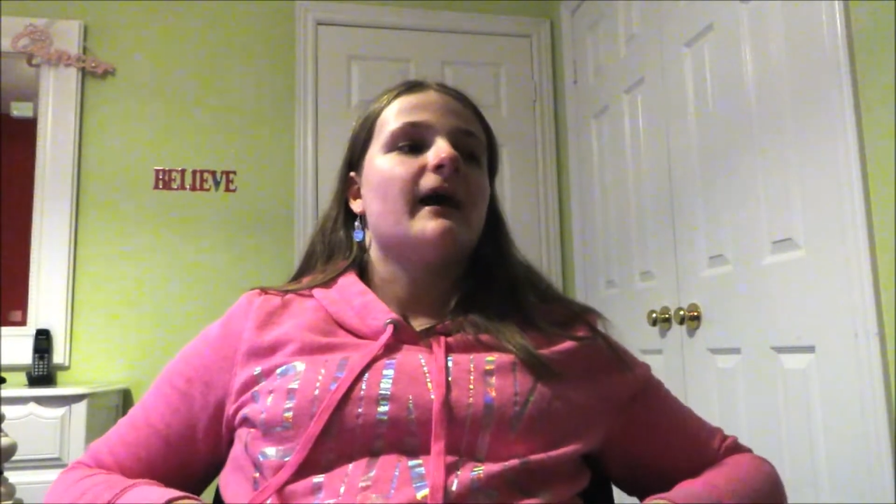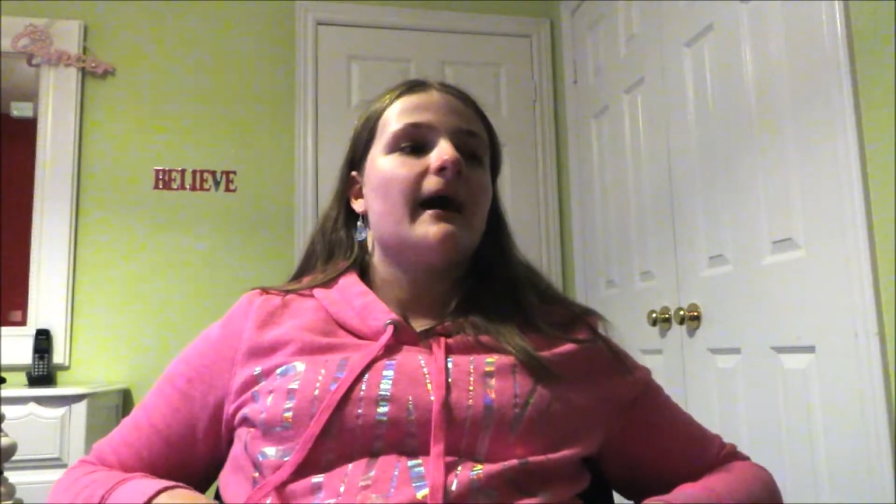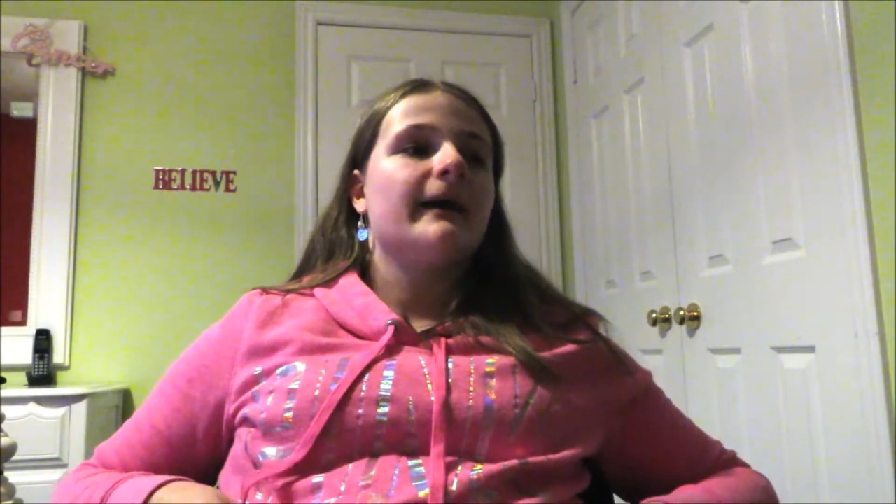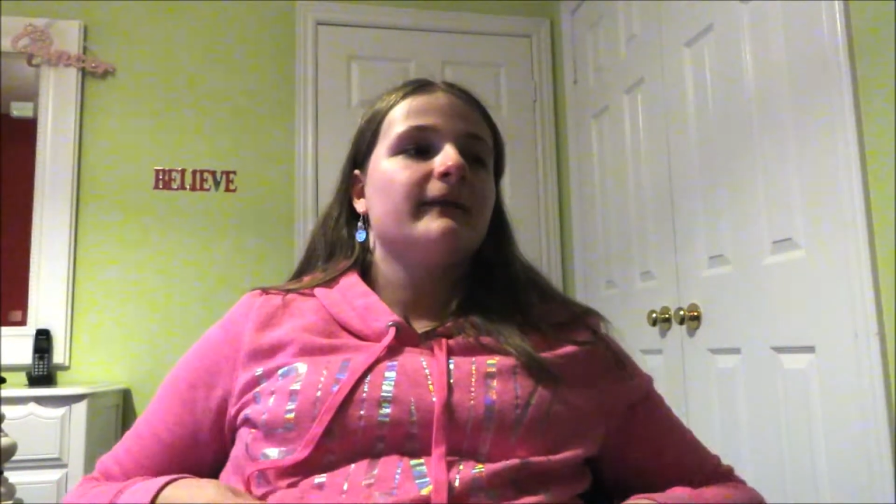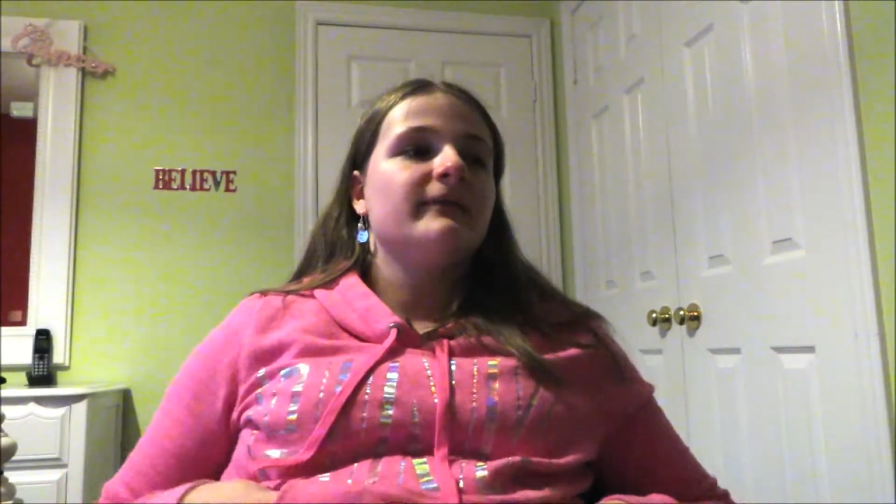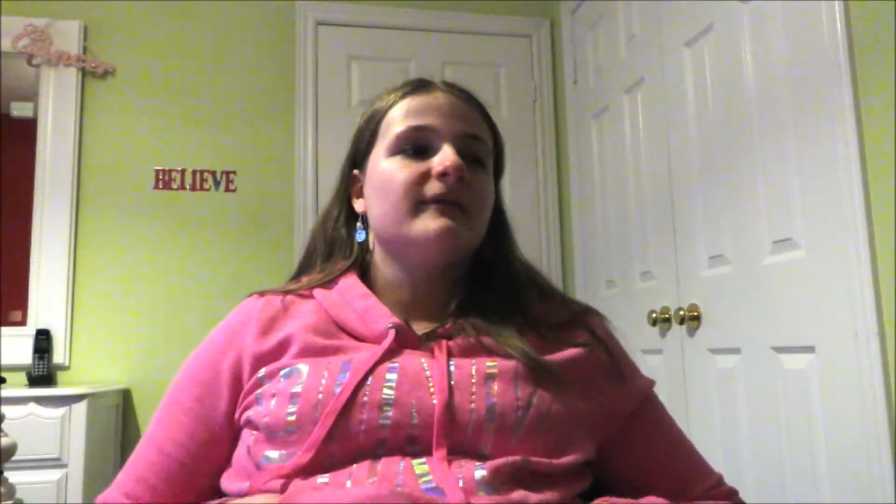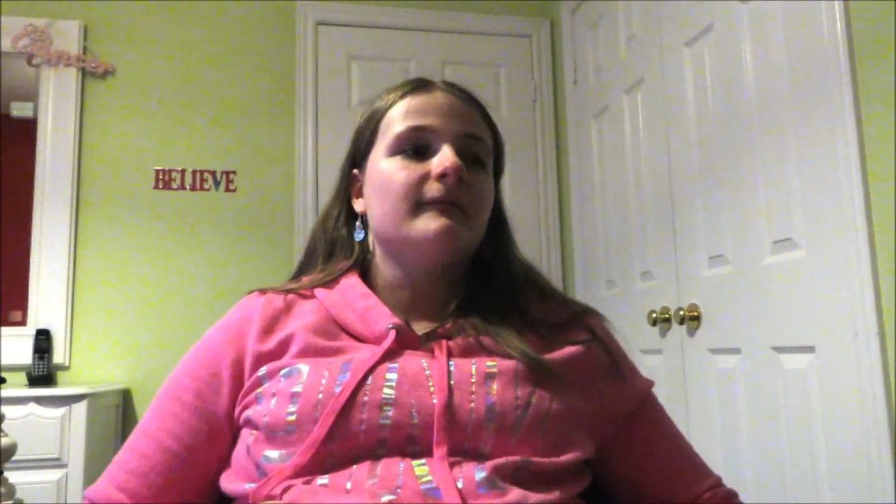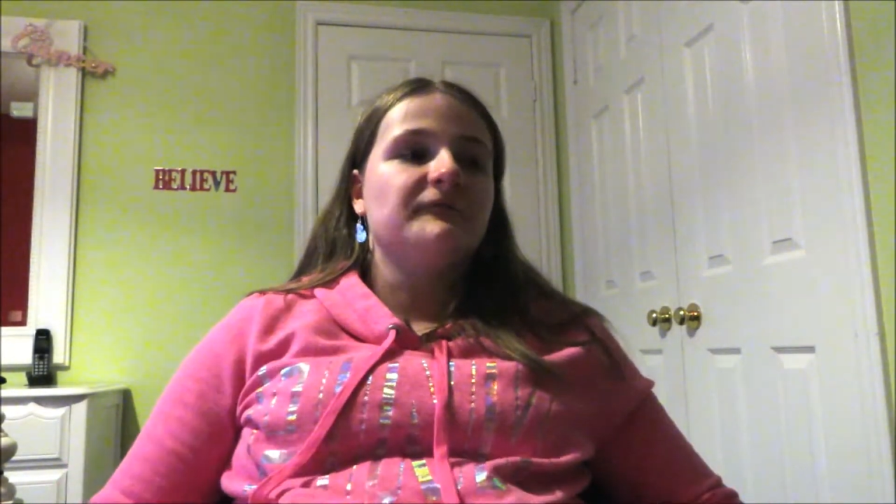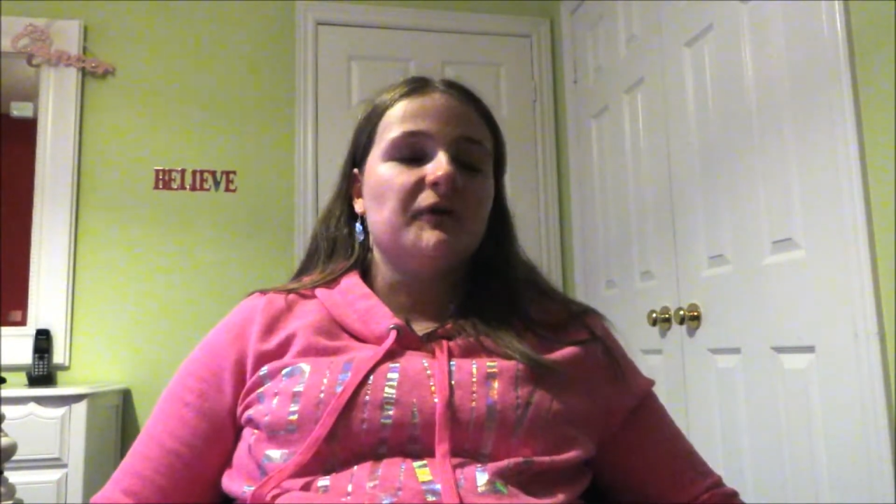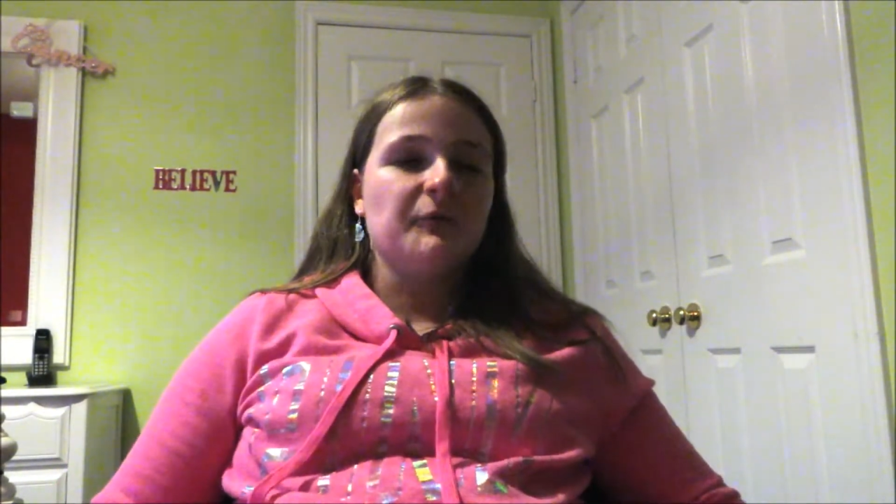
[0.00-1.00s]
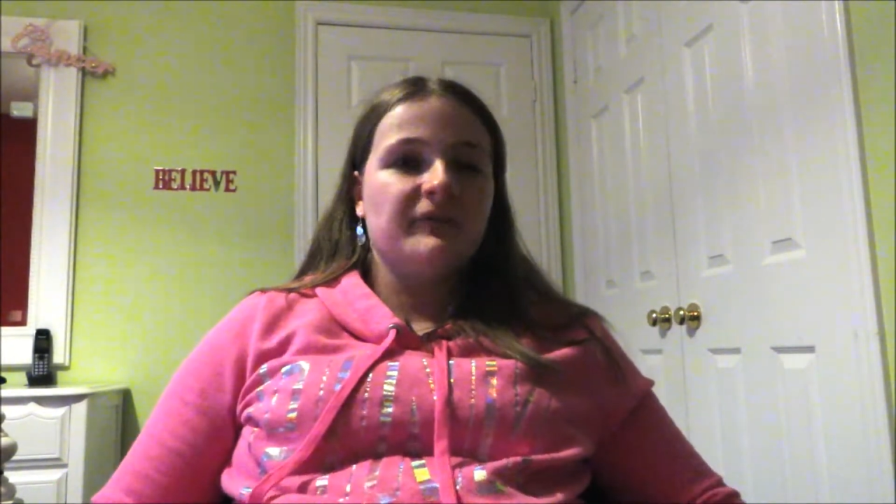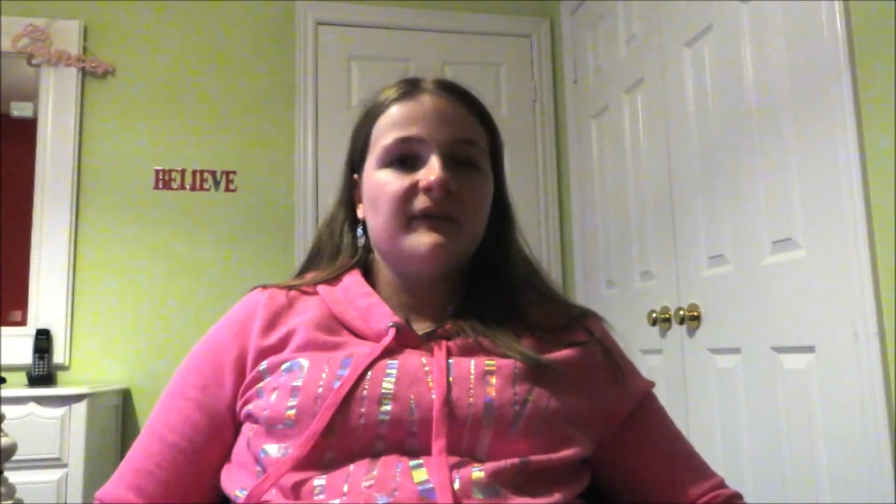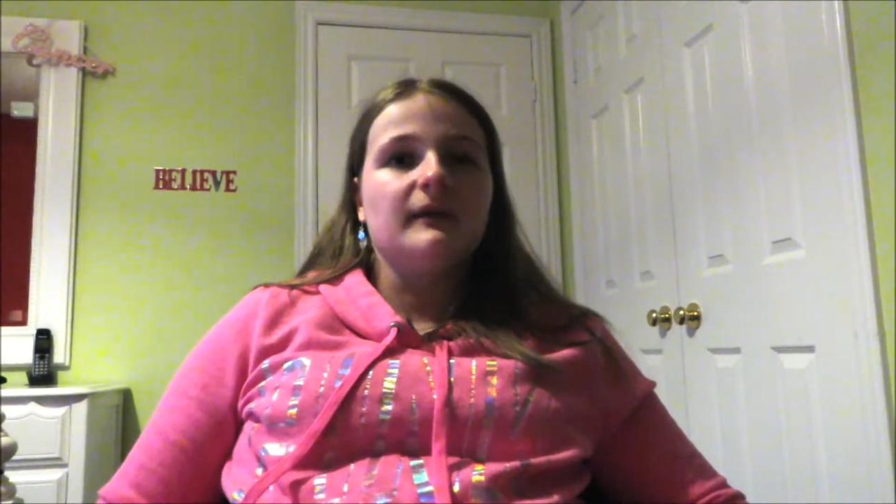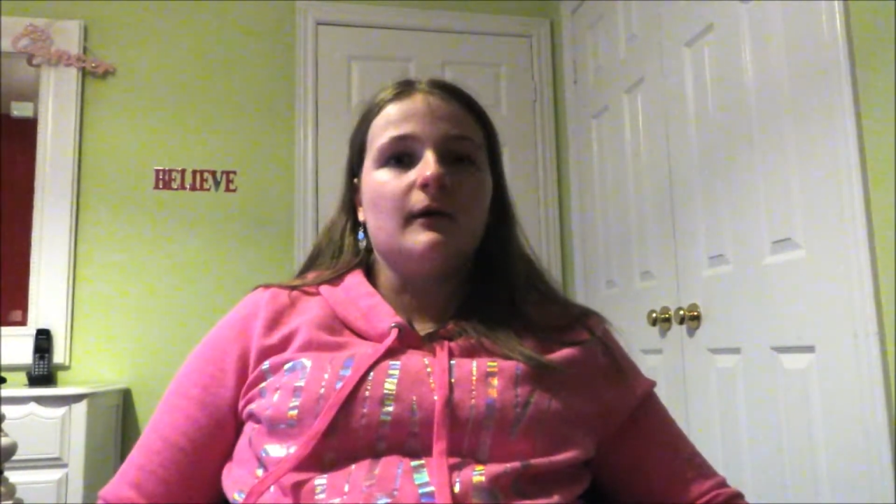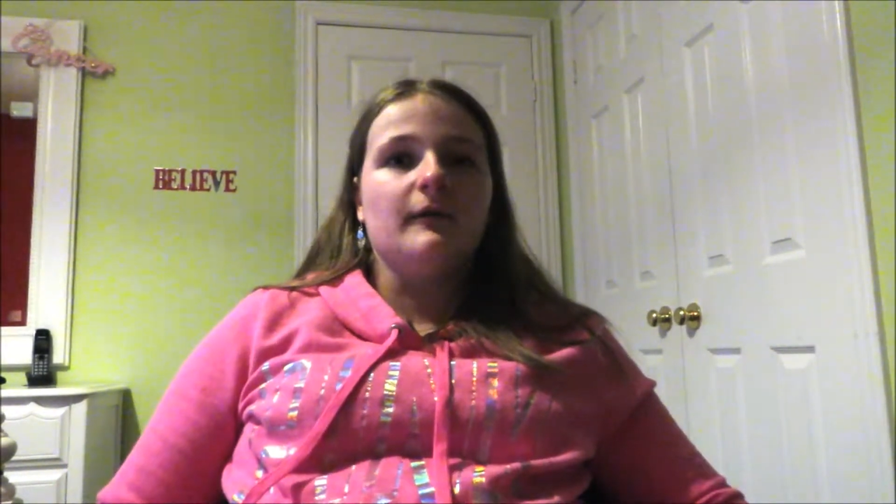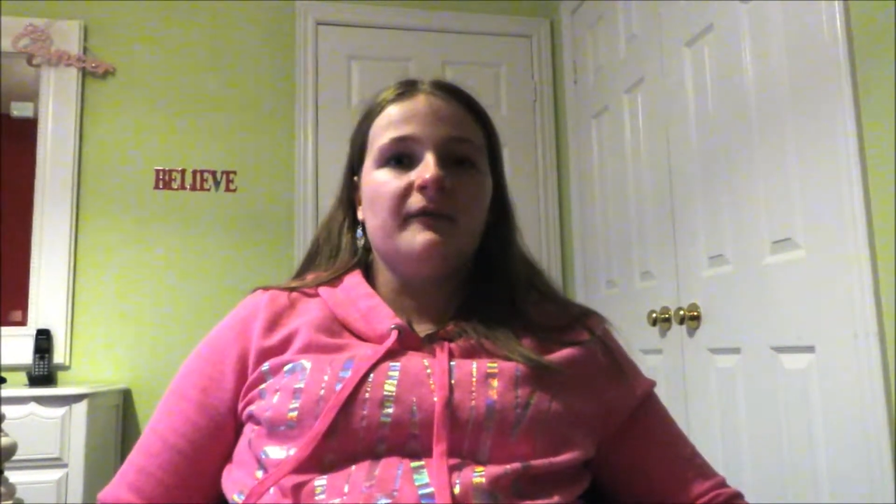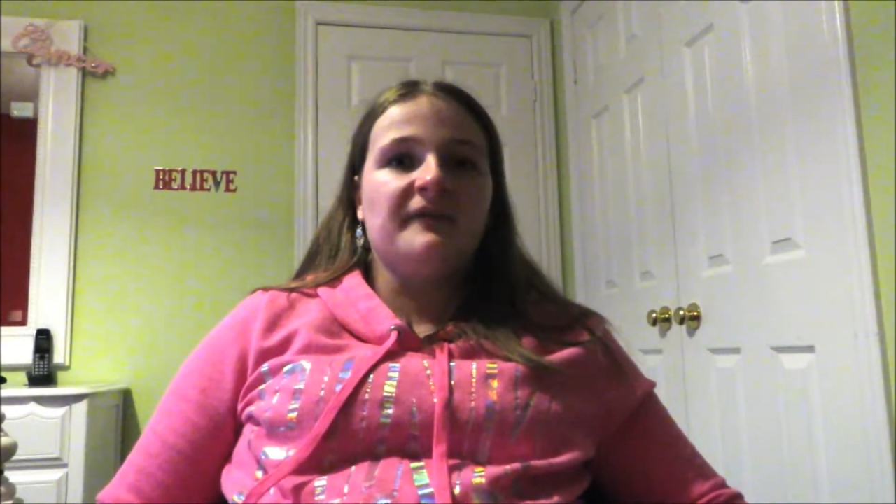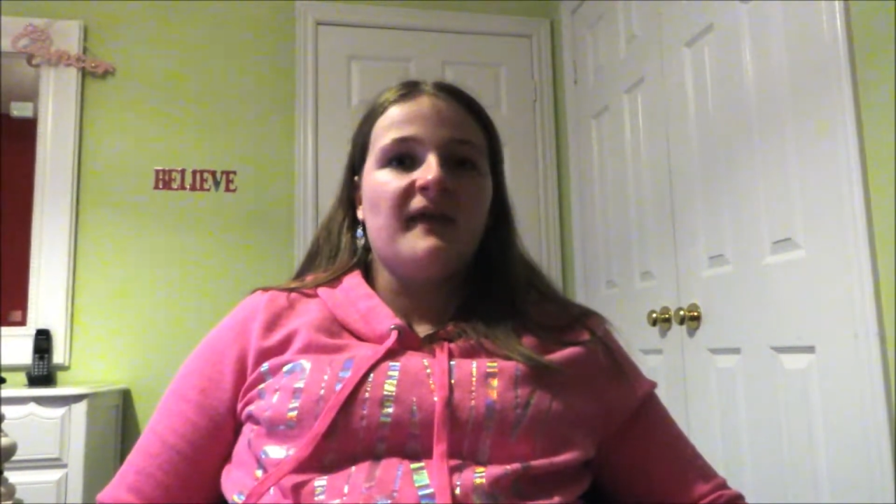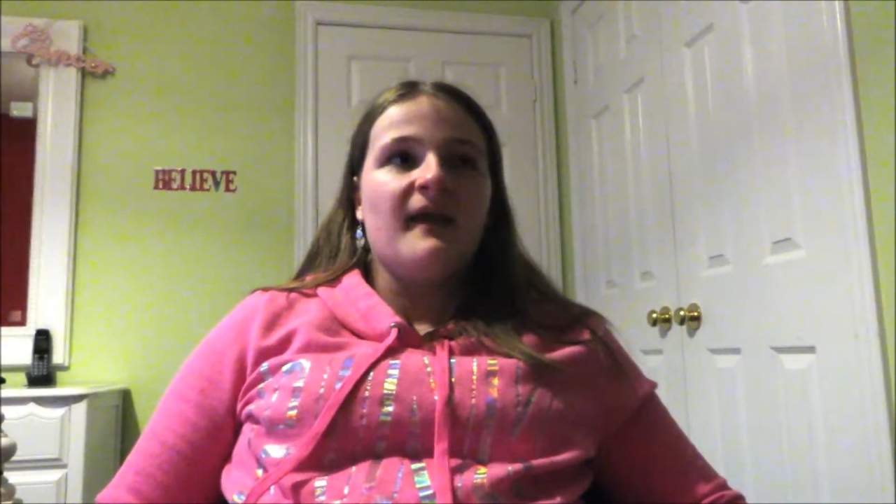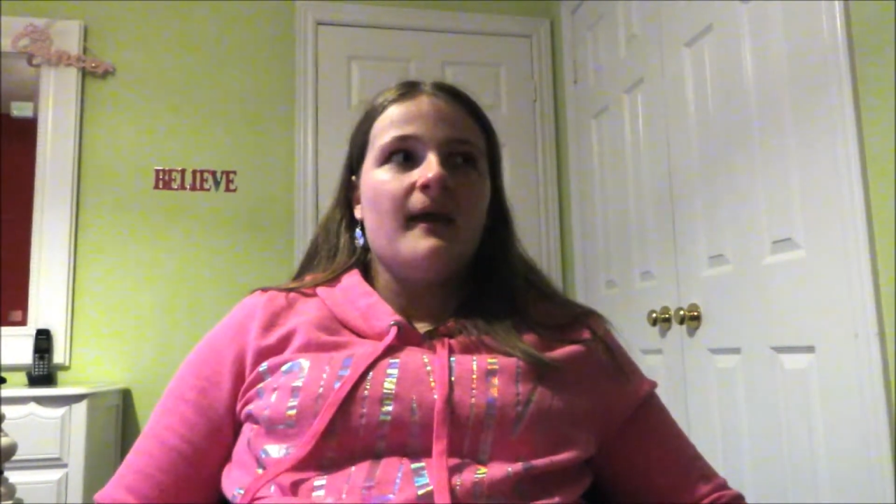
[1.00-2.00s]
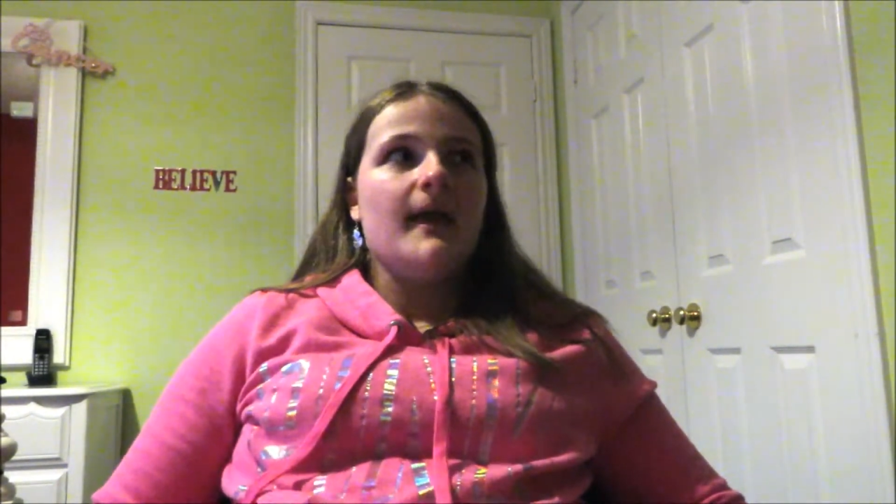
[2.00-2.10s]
kinds of Tostitos